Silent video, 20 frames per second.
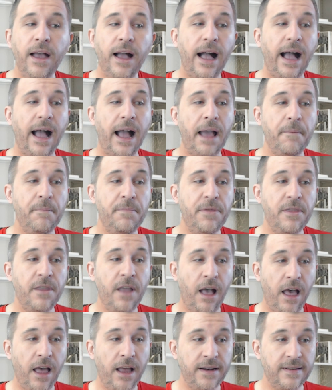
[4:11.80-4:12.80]
I'm
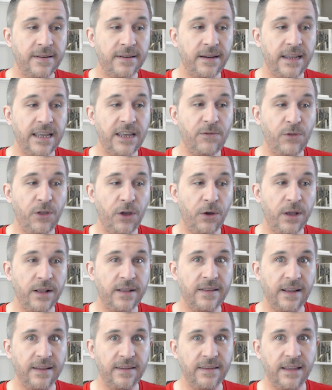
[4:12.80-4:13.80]
not even though it
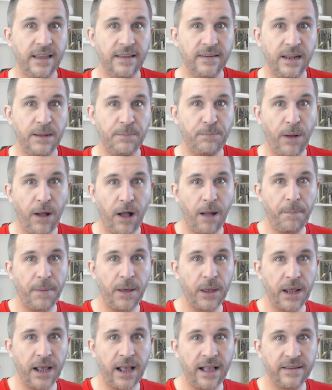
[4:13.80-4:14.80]
doesn't necessarily pop
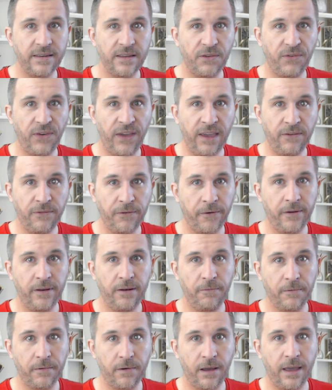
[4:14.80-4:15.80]
out as a favorite,
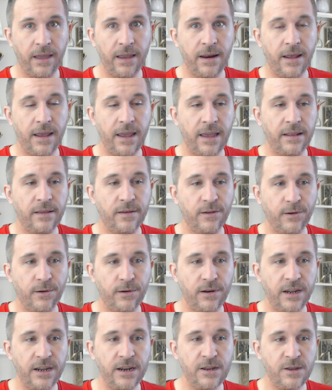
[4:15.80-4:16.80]
right? It's
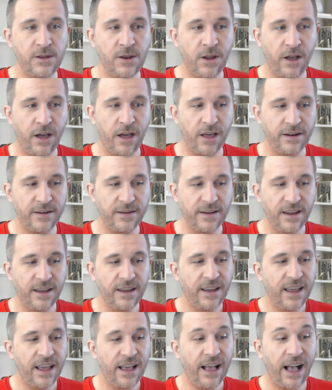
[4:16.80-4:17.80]
certainly not.
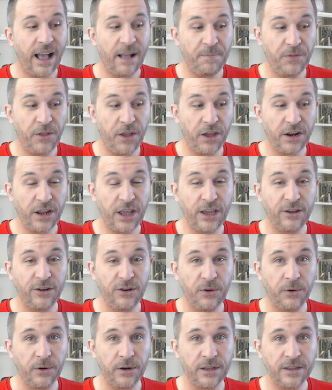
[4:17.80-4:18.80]
I'm not
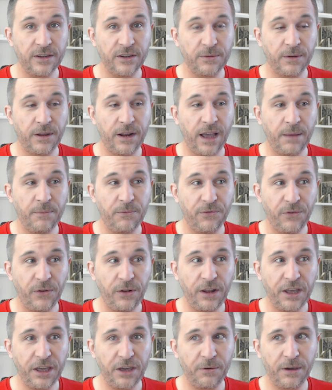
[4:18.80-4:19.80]
ignoring this one. I'm
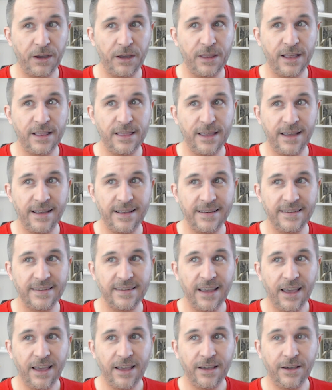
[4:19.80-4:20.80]
fully aware that this
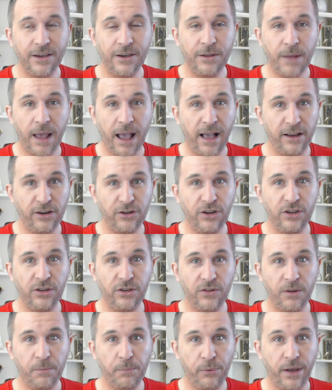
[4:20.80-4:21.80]
could actually
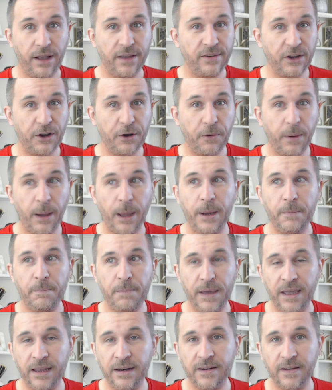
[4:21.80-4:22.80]
surprise quite a
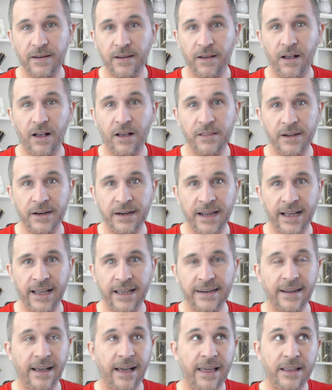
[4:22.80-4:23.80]
bit on the
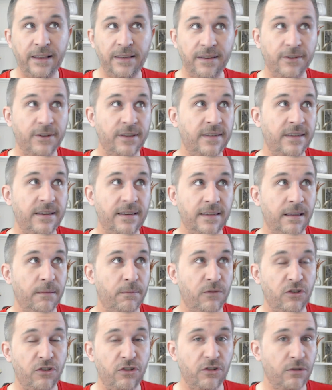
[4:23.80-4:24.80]
night. I could see
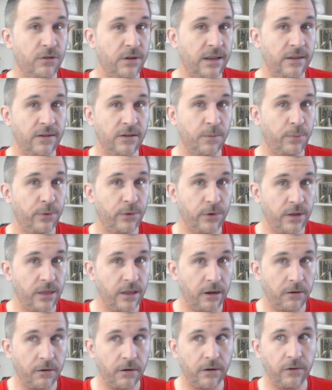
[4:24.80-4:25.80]
some jury support
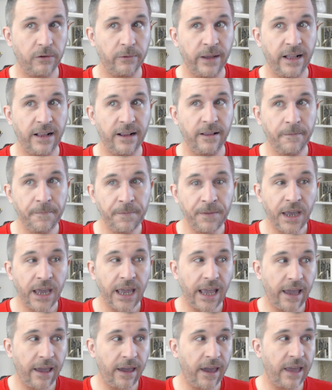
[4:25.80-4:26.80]
there as well,
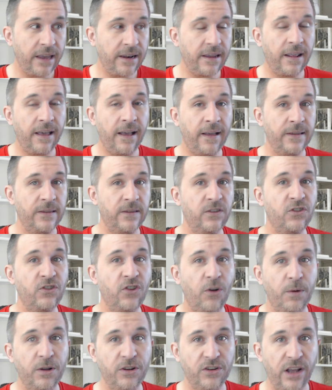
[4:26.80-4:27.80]
and it has
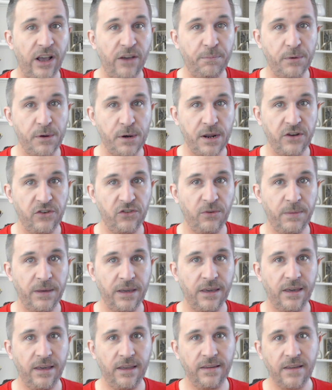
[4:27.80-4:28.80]
so much live potential
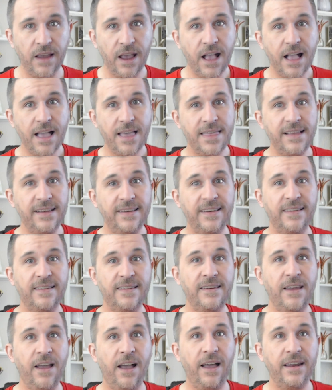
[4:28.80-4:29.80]
because this is
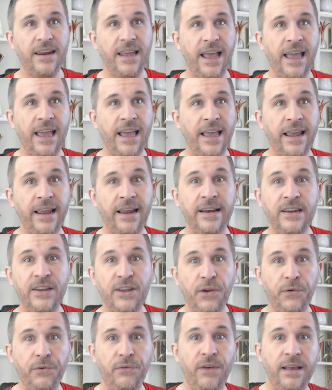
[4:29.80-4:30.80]
not a in
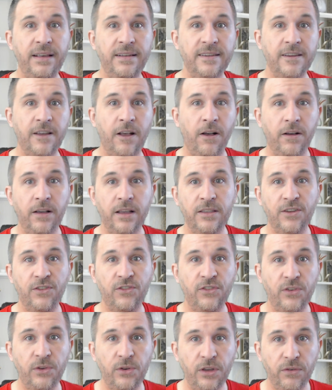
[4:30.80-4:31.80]
your face song in the
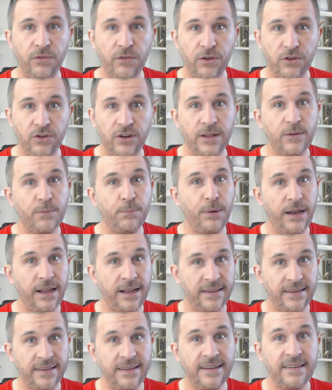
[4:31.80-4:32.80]
studio version. It's
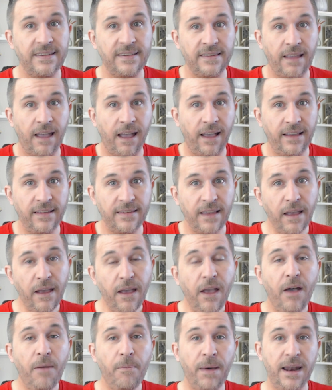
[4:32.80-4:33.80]
pleasant, it's nice,
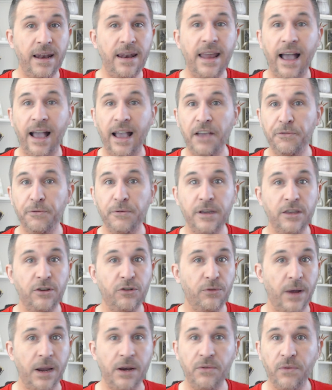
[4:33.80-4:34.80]
but live with
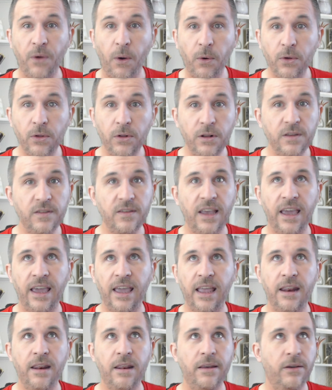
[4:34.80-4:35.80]
great vocals
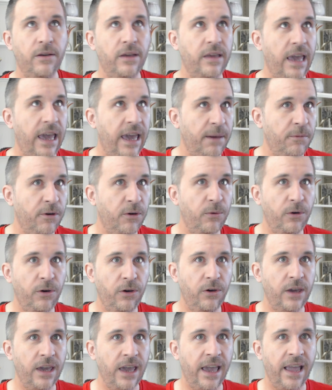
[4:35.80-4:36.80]
and camera
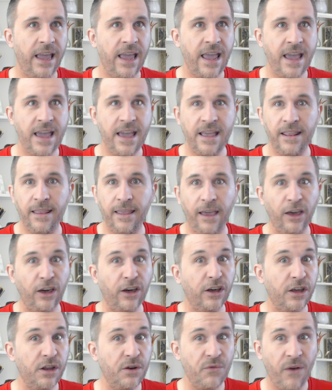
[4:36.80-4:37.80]
work and a
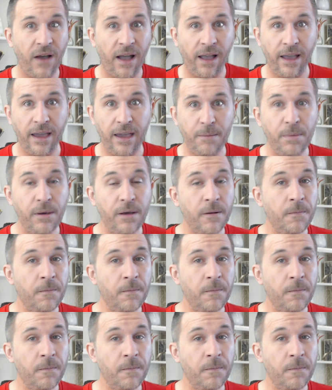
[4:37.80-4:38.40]
good vibe.